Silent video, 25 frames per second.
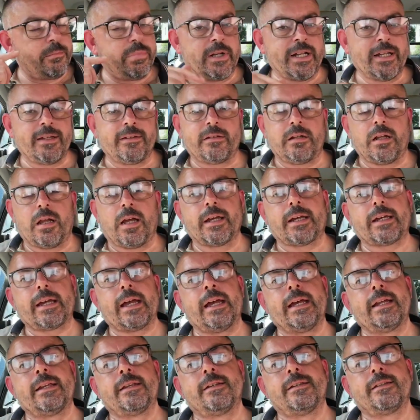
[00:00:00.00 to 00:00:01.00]
Please like
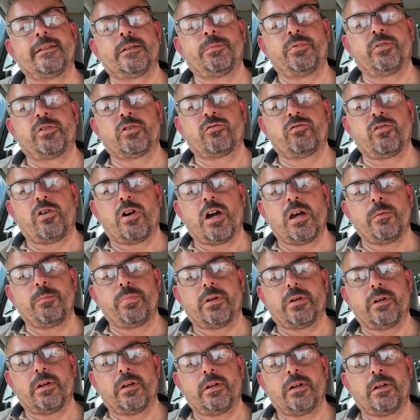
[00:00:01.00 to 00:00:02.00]
and
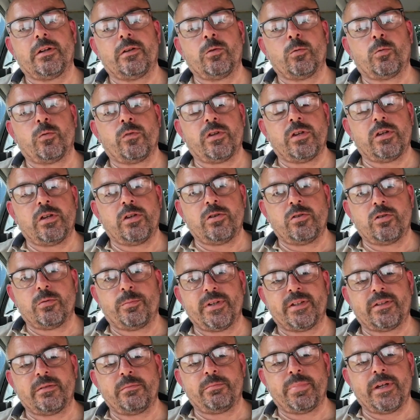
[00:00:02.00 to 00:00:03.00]
subscribe, all the usual
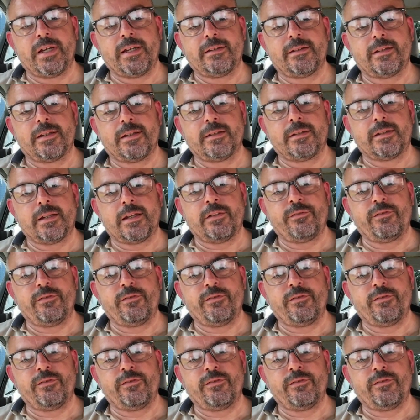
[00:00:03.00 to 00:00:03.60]
bits and pieces.